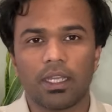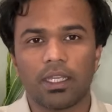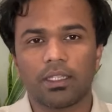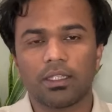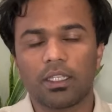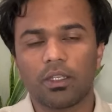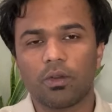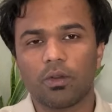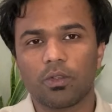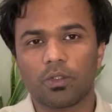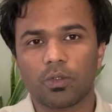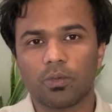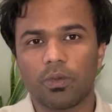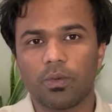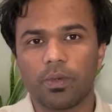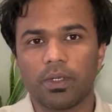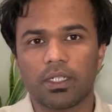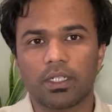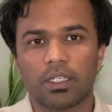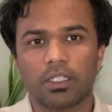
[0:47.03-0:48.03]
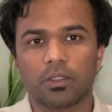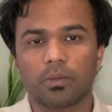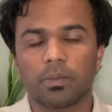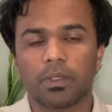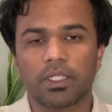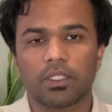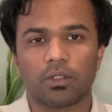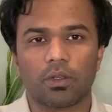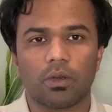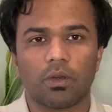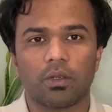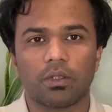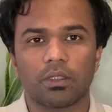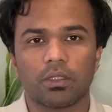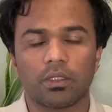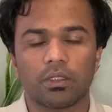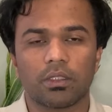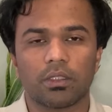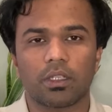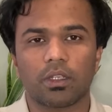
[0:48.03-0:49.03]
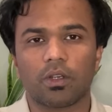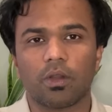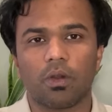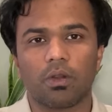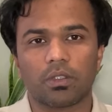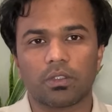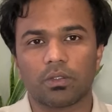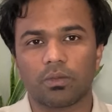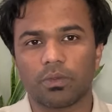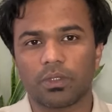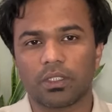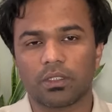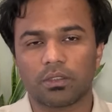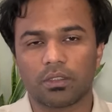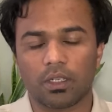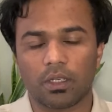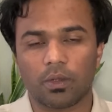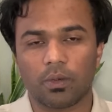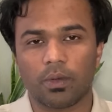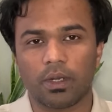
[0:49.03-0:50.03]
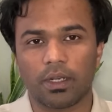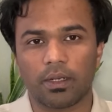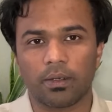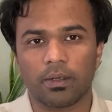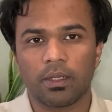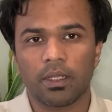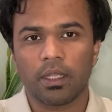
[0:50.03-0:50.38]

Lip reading: and then also we will touch base on the cost which is required